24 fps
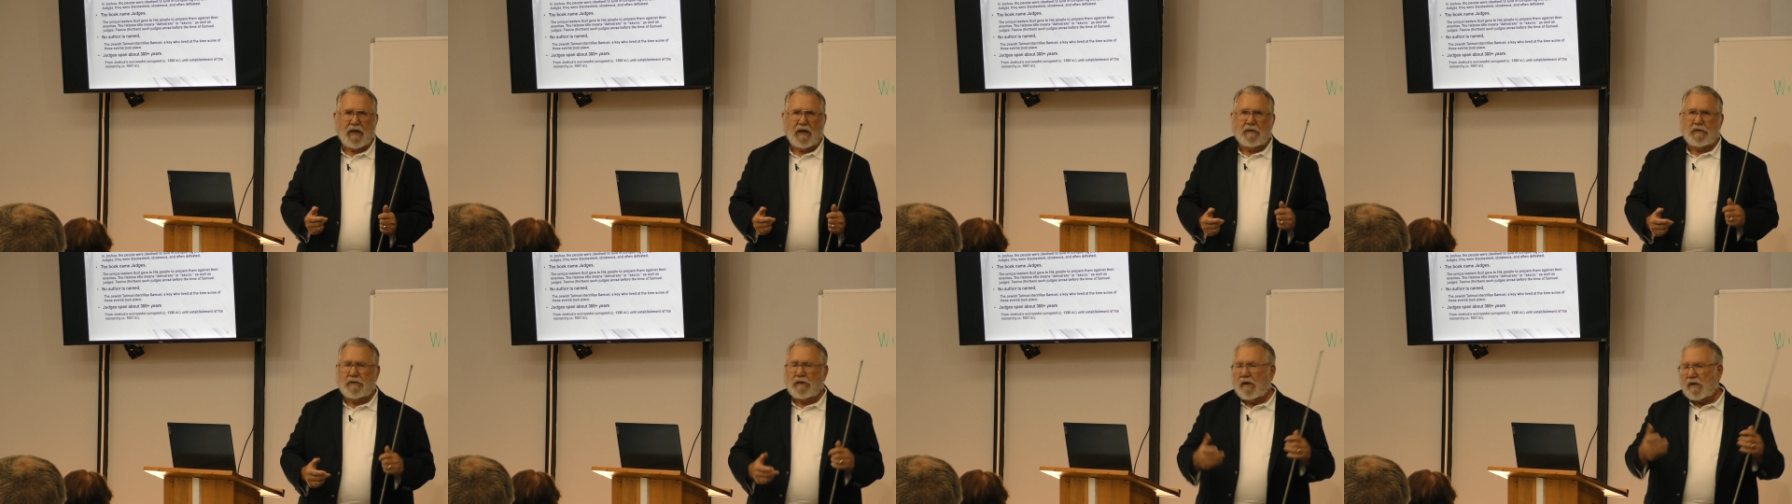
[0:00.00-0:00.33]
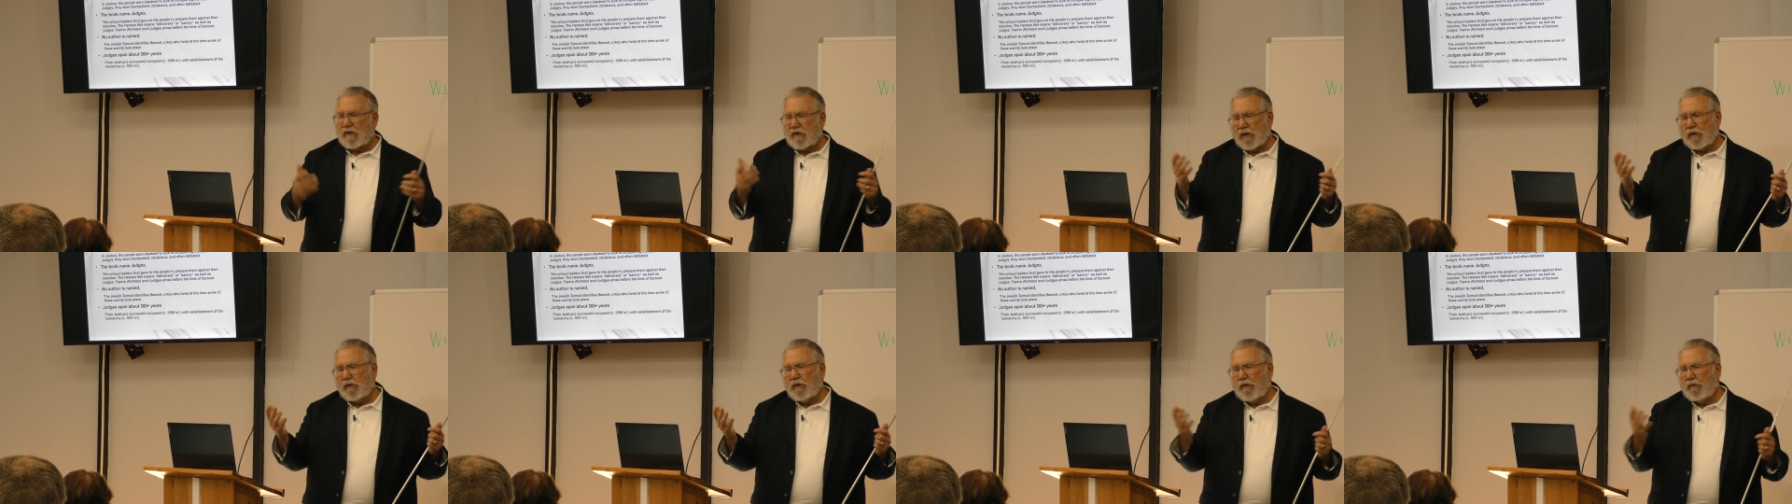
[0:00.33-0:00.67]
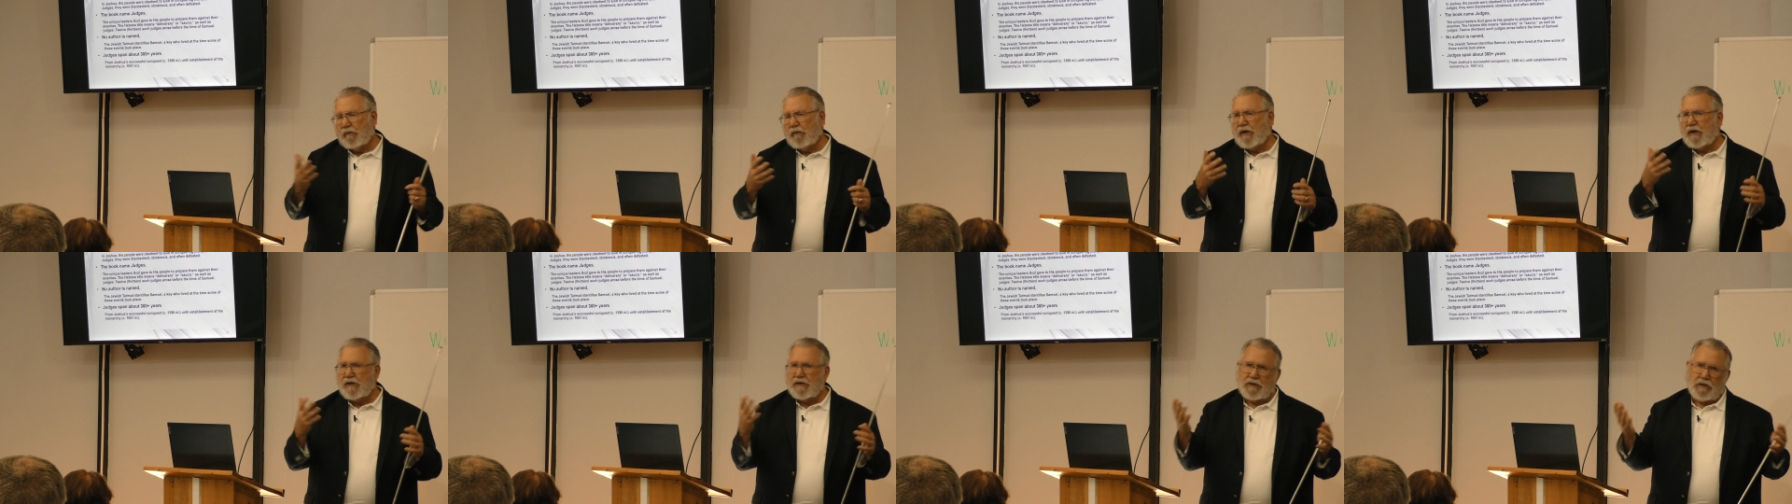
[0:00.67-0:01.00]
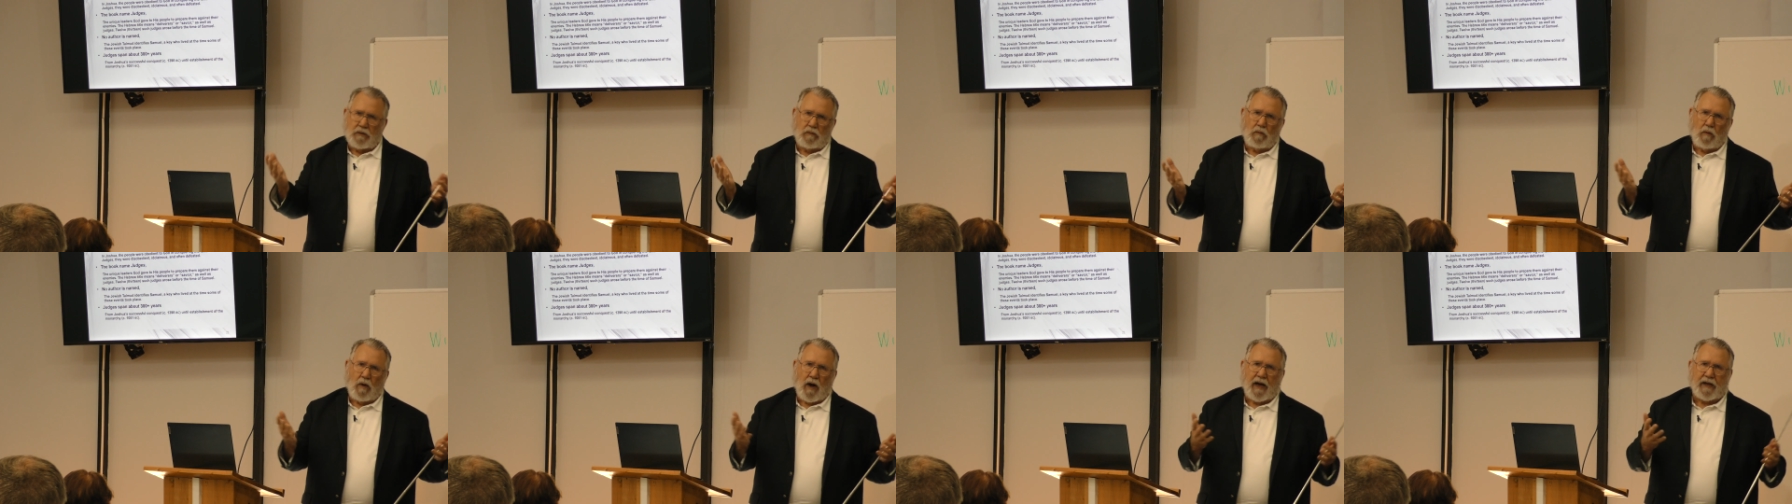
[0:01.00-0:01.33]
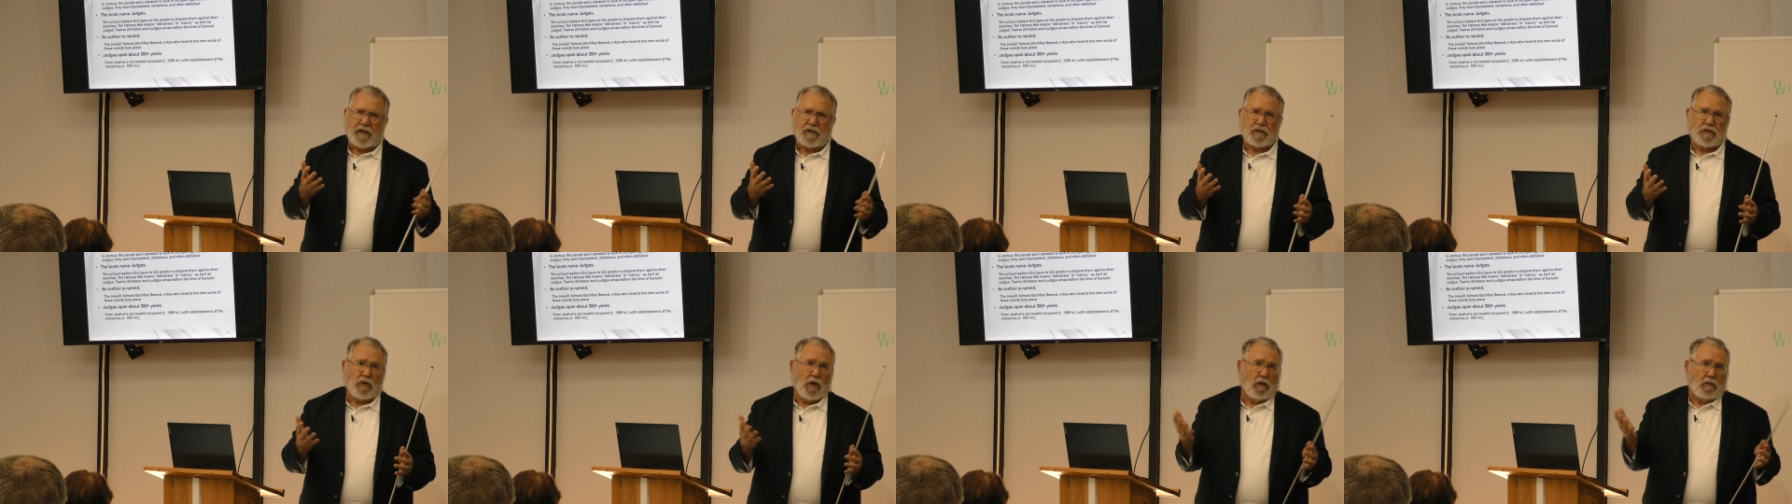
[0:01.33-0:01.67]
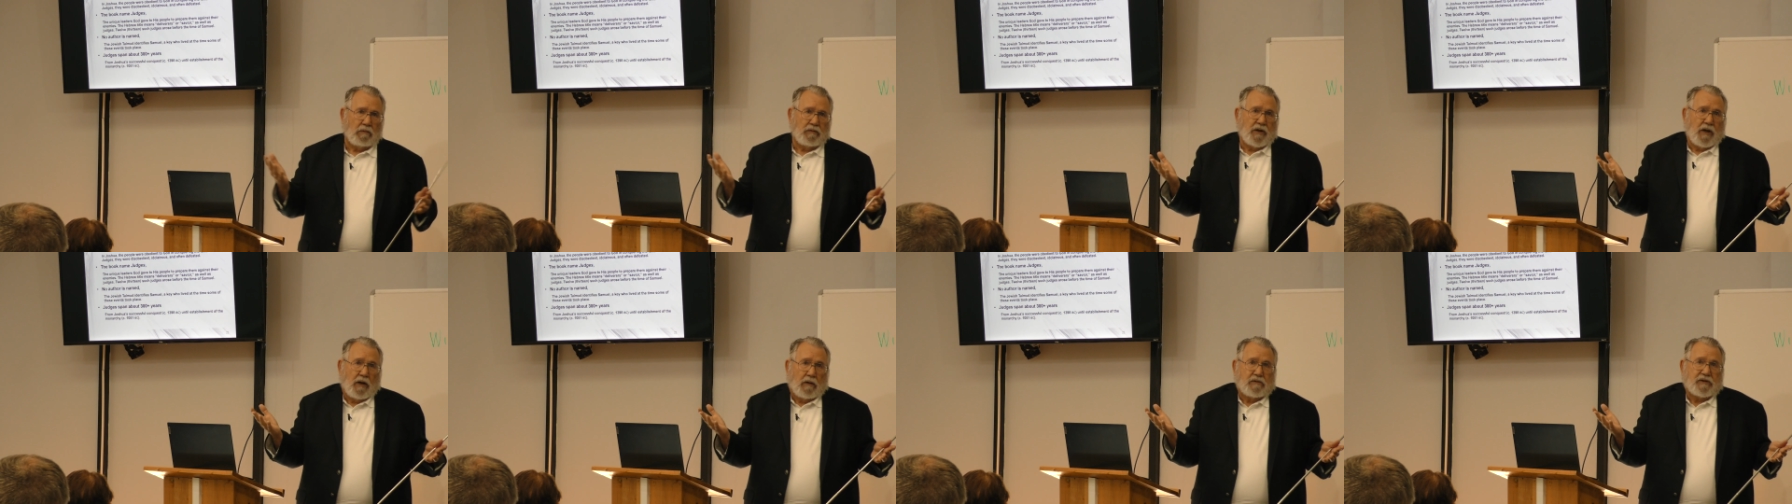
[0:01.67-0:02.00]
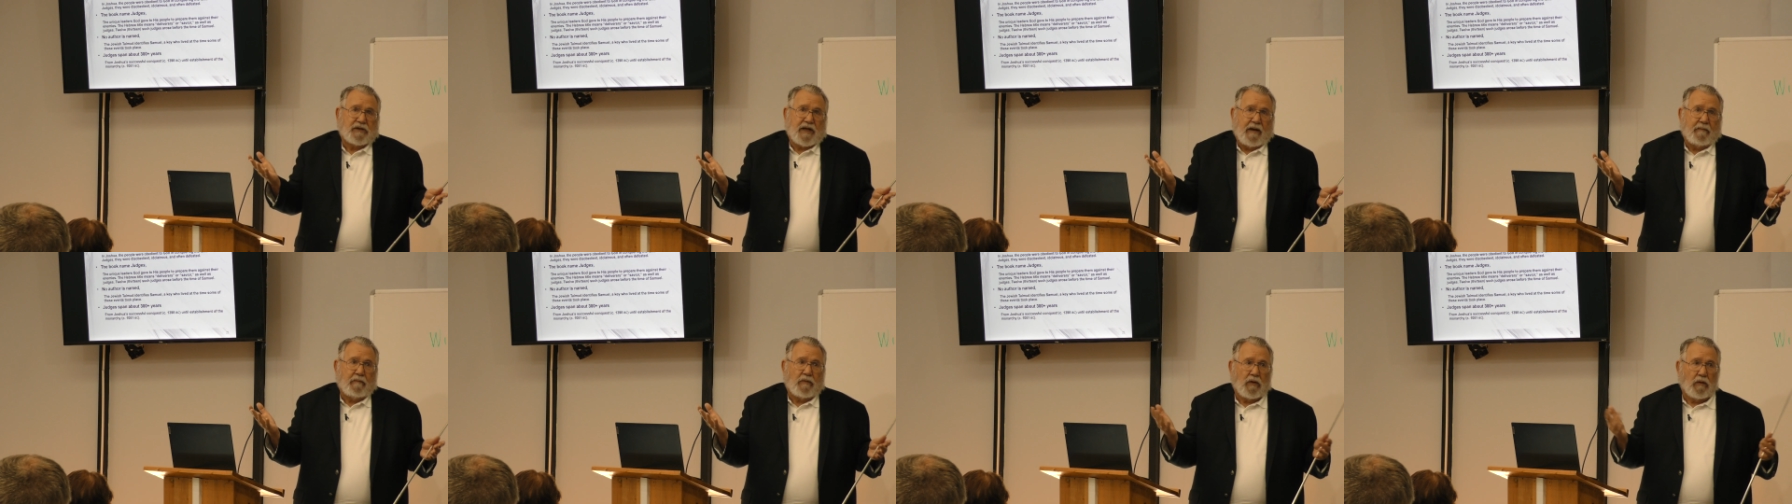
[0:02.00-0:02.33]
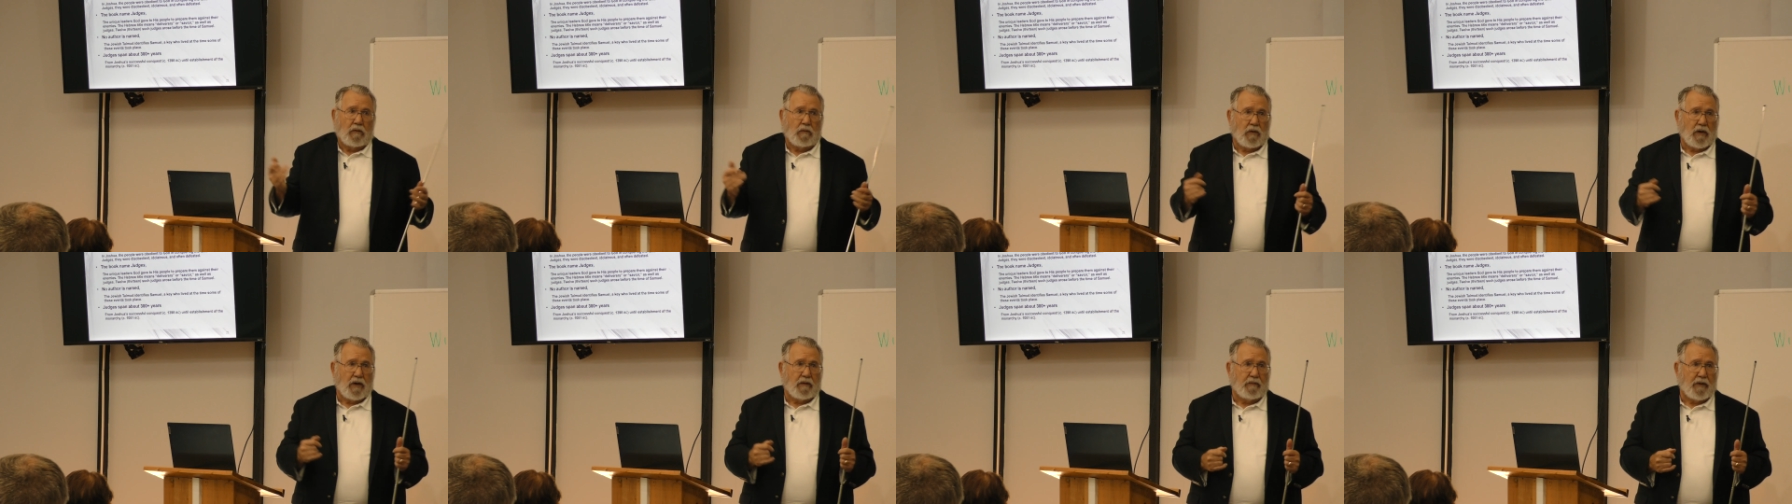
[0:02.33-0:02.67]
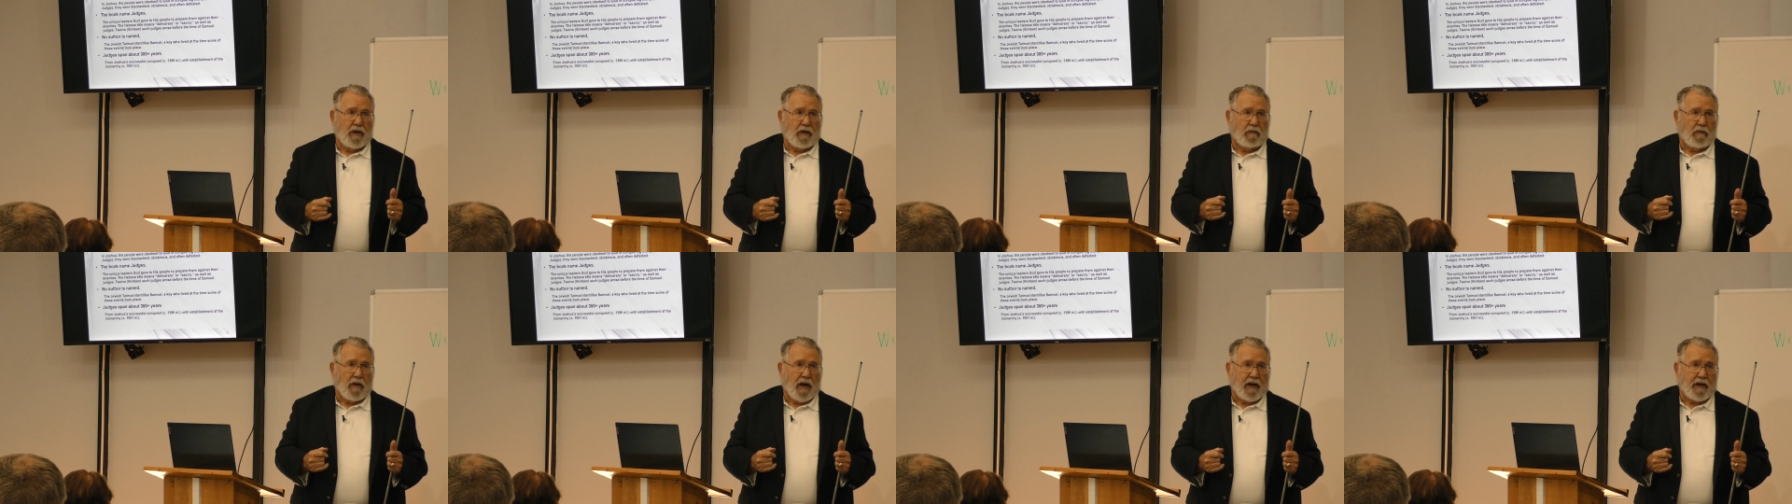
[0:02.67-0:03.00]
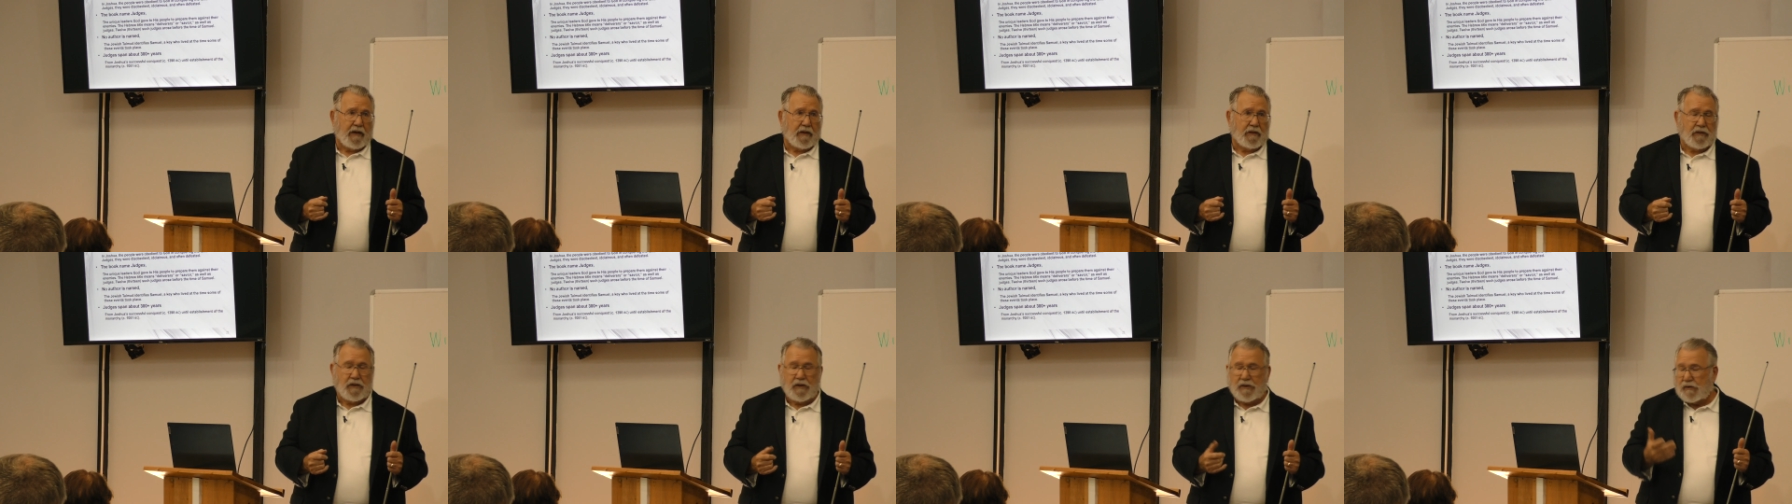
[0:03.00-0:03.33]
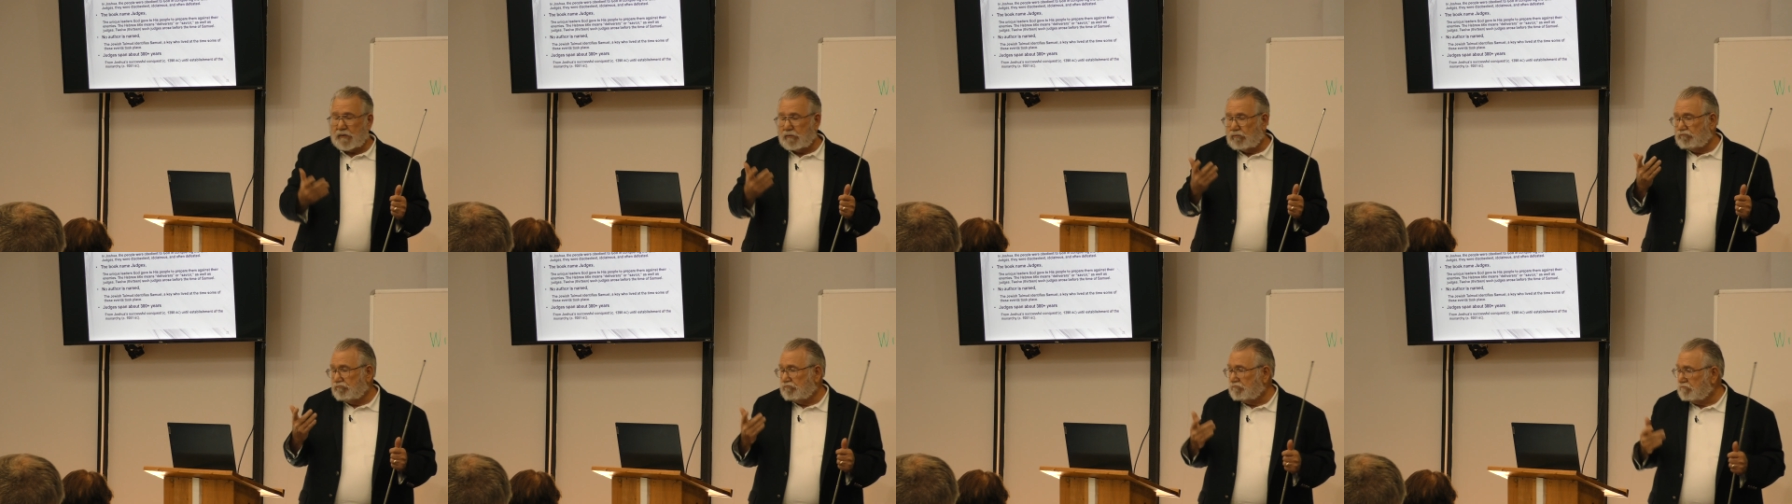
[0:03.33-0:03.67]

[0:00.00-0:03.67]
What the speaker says: So that's a good reason why Saul, you know, Samuel would have been writing this.